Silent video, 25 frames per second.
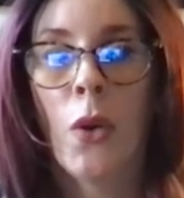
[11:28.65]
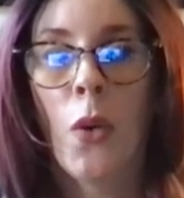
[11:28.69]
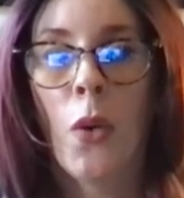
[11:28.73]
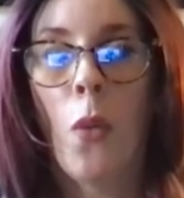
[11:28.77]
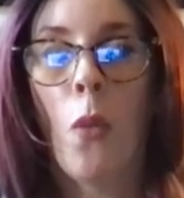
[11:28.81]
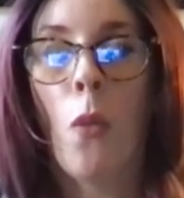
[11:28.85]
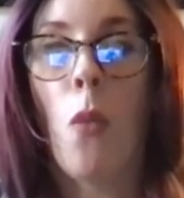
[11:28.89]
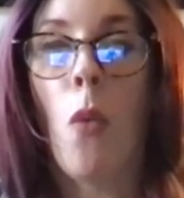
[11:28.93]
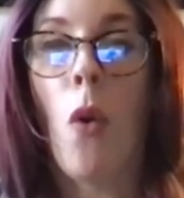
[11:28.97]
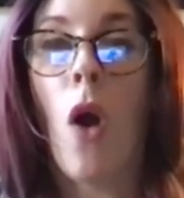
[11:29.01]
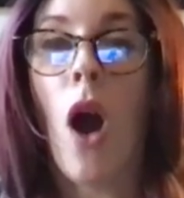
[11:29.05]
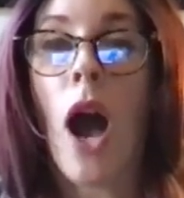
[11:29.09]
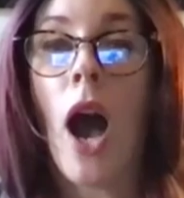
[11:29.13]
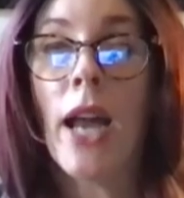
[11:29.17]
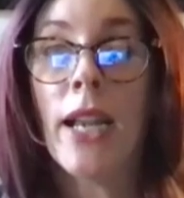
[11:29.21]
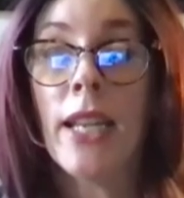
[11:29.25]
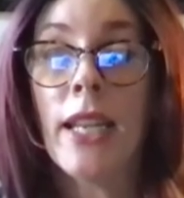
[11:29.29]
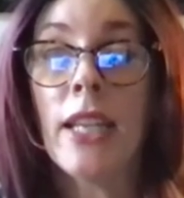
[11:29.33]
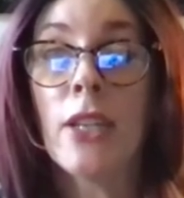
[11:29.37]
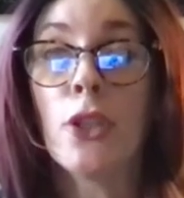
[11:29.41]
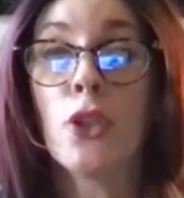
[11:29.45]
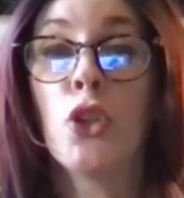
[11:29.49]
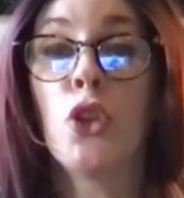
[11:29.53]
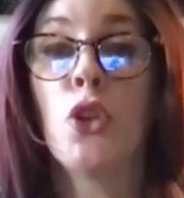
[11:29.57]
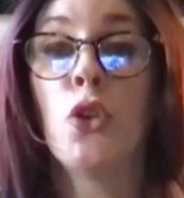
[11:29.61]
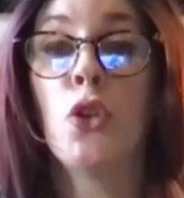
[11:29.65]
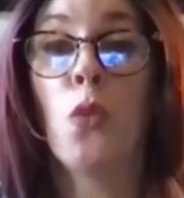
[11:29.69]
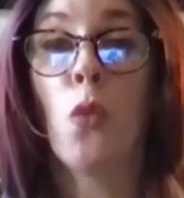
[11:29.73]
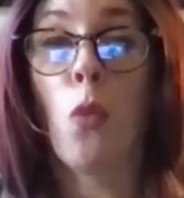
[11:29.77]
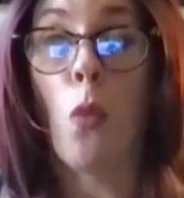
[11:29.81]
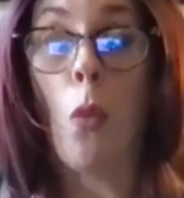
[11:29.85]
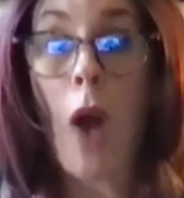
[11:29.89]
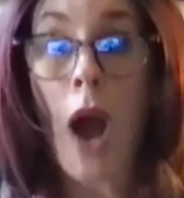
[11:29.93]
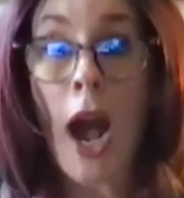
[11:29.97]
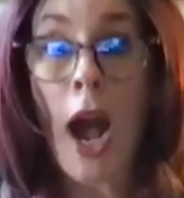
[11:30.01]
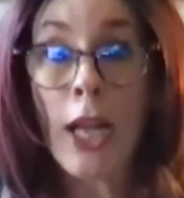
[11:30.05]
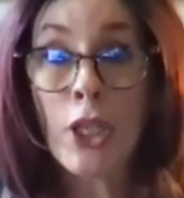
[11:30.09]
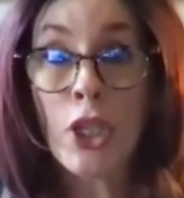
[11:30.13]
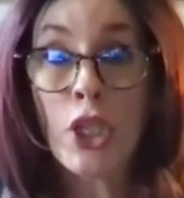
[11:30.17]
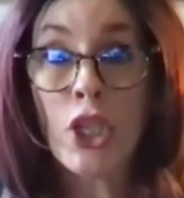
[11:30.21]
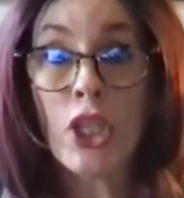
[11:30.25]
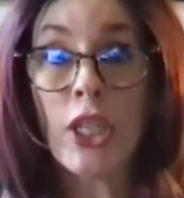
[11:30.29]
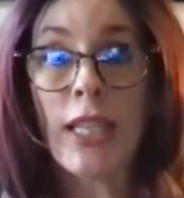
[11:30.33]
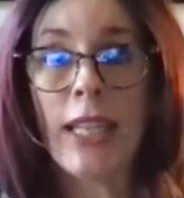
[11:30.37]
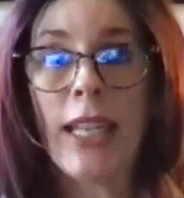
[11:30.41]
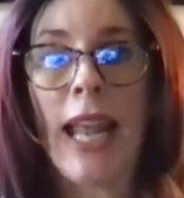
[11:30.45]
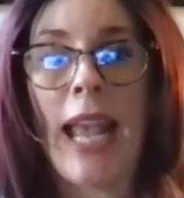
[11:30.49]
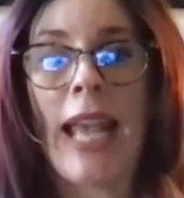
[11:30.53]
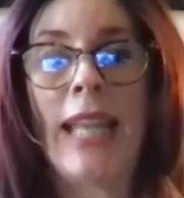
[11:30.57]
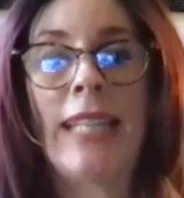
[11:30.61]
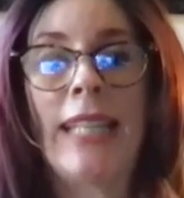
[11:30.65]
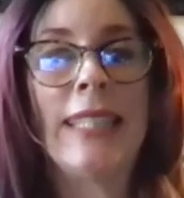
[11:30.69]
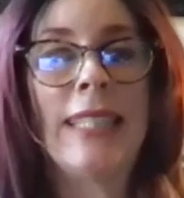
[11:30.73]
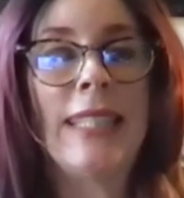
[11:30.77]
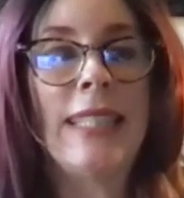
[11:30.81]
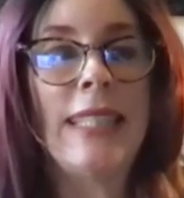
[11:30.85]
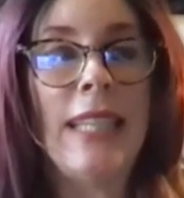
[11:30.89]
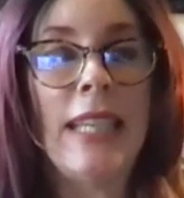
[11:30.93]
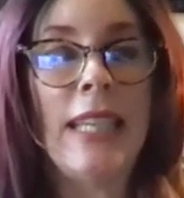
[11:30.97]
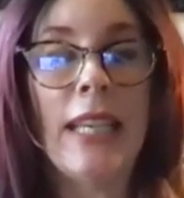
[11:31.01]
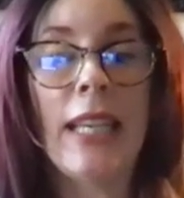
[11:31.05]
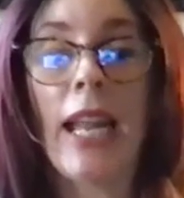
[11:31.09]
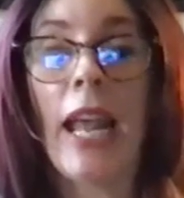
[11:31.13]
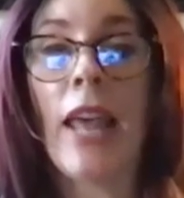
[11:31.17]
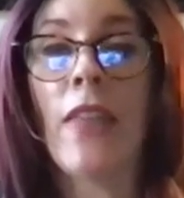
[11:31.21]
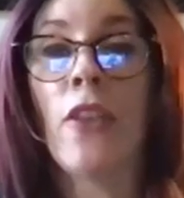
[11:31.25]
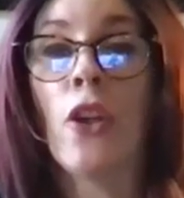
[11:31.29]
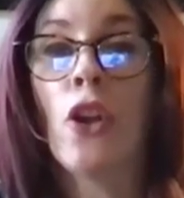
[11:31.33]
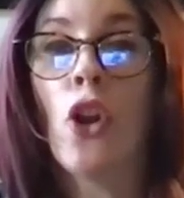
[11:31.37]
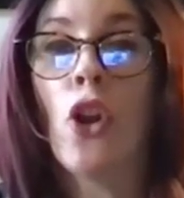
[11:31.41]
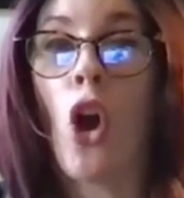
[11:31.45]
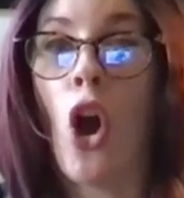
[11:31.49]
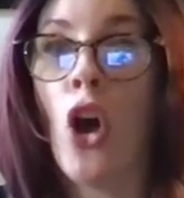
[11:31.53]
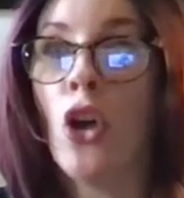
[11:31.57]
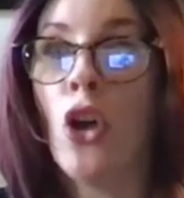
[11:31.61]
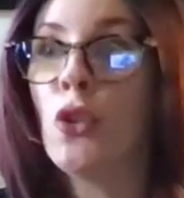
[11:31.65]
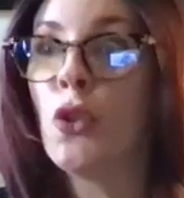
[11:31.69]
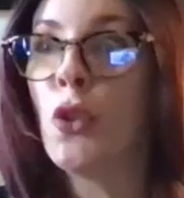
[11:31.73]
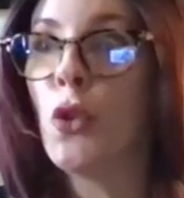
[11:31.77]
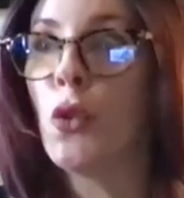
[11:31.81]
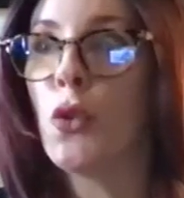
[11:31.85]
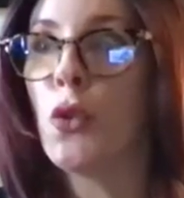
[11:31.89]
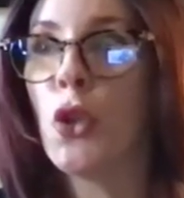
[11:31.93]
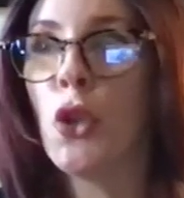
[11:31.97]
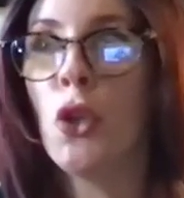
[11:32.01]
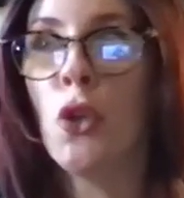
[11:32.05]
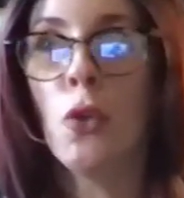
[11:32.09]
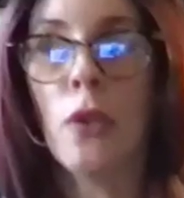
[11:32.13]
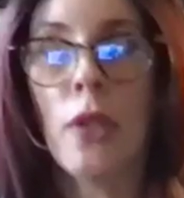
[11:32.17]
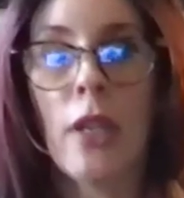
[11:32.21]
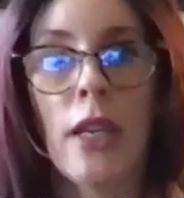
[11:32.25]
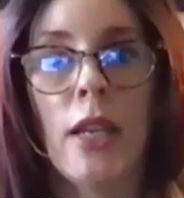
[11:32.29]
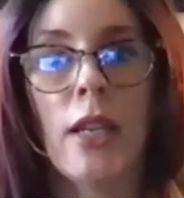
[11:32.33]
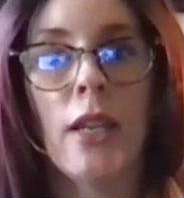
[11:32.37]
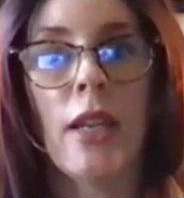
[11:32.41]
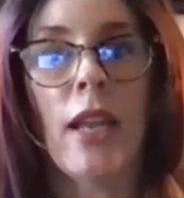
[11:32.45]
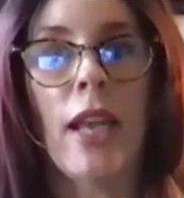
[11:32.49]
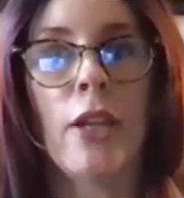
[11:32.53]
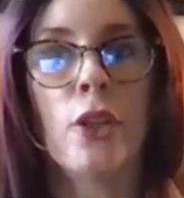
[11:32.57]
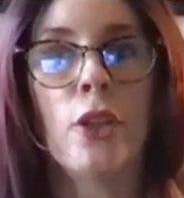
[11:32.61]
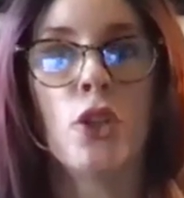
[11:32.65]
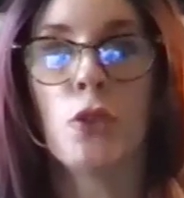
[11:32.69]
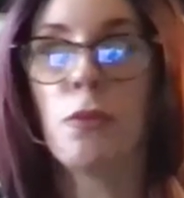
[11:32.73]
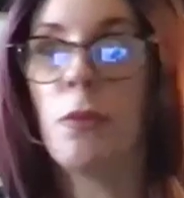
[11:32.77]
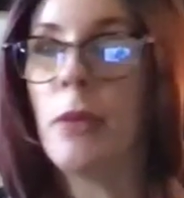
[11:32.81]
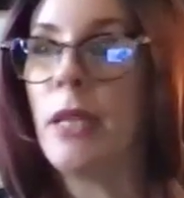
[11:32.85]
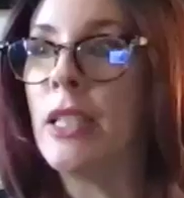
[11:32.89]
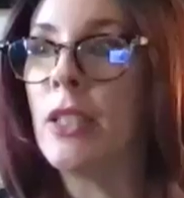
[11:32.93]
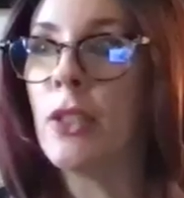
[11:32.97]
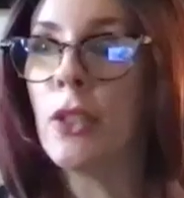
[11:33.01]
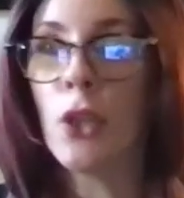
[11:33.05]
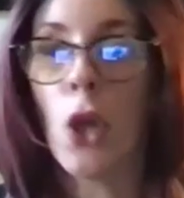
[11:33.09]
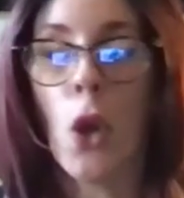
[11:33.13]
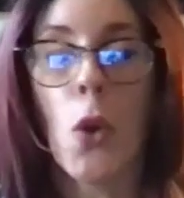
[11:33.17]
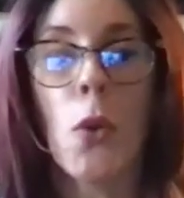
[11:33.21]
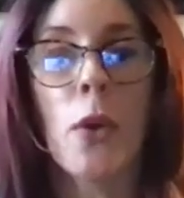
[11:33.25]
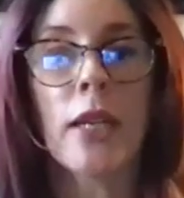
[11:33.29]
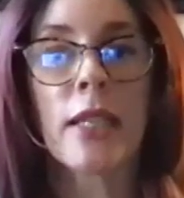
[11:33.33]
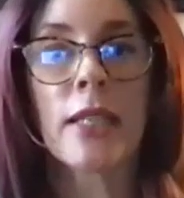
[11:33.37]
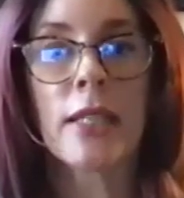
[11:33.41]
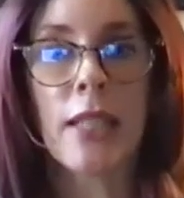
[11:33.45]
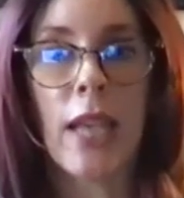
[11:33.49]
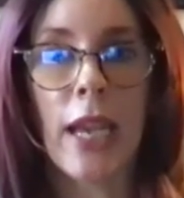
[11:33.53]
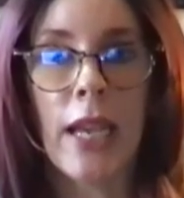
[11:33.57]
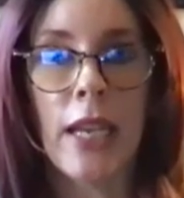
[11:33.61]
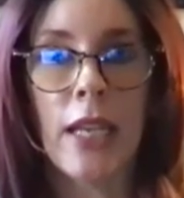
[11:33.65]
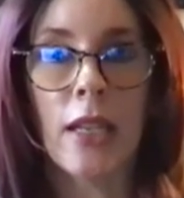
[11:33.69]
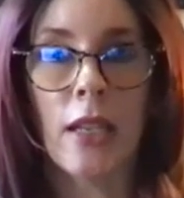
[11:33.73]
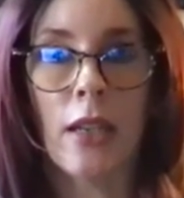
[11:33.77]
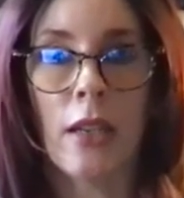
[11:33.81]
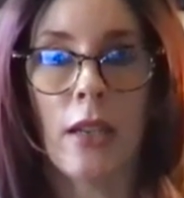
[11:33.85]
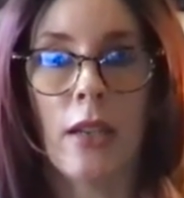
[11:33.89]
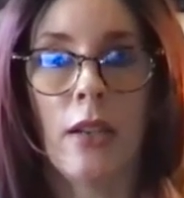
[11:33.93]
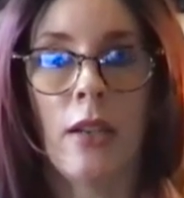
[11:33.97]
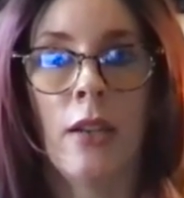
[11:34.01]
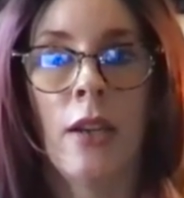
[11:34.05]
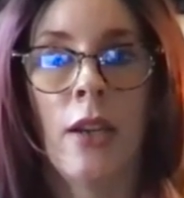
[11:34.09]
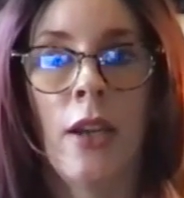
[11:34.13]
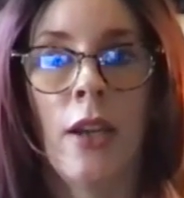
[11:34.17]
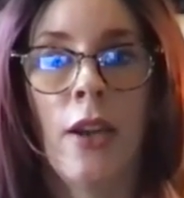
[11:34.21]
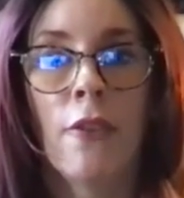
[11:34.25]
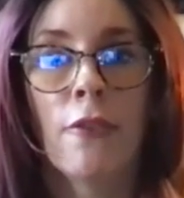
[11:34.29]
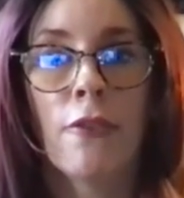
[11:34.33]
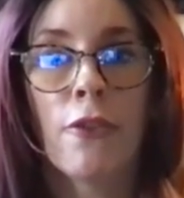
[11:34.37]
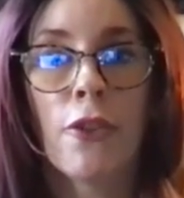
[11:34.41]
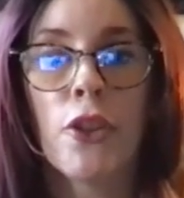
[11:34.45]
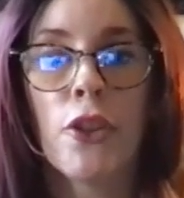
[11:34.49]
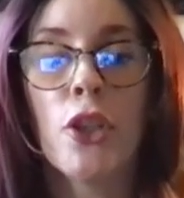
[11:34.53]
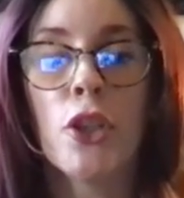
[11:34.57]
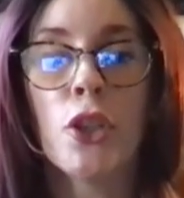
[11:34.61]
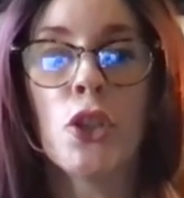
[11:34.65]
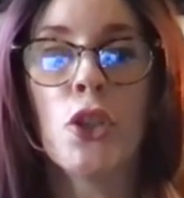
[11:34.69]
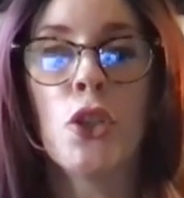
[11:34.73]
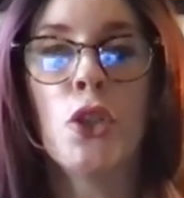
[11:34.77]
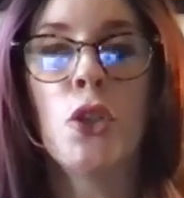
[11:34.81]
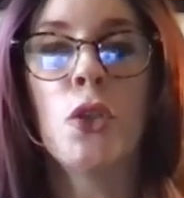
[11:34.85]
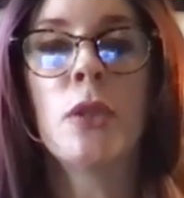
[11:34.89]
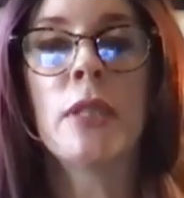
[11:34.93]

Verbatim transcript: wanting to watch it and see it and then also tune in and be so excited for this new